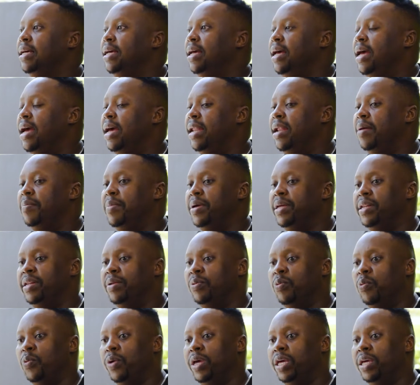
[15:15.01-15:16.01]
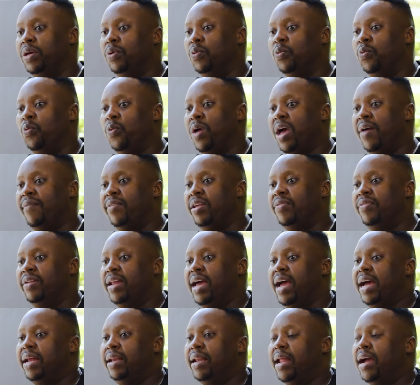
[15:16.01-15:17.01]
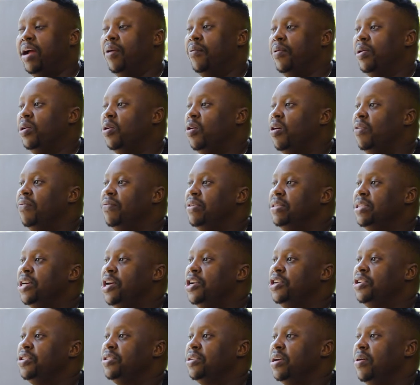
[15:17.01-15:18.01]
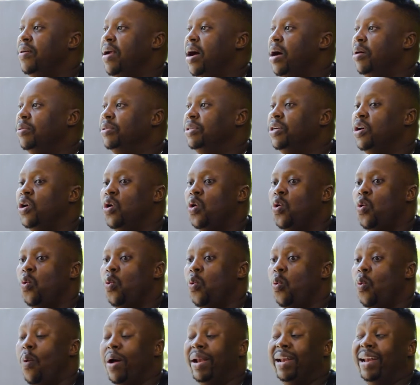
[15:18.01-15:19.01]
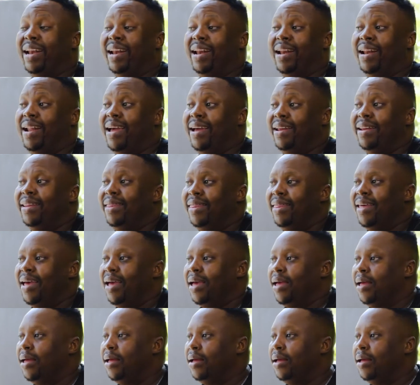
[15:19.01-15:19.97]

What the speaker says: And I mean, we haven't even had like real conversations around what led there.